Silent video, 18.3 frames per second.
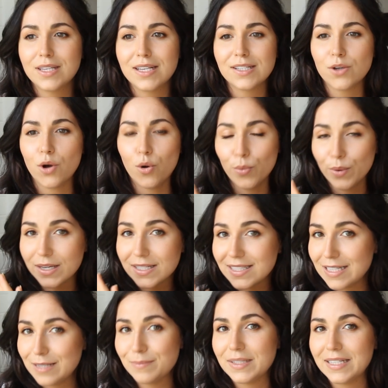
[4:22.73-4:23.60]
things always
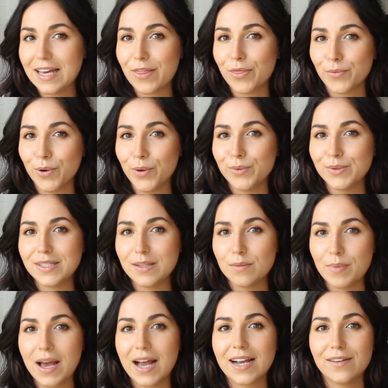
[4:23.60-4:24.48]
seem to get thrown to
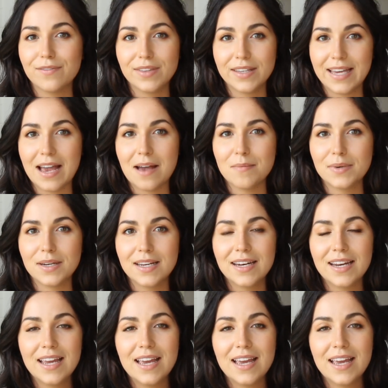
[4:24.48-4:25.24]
the back of the cabinet.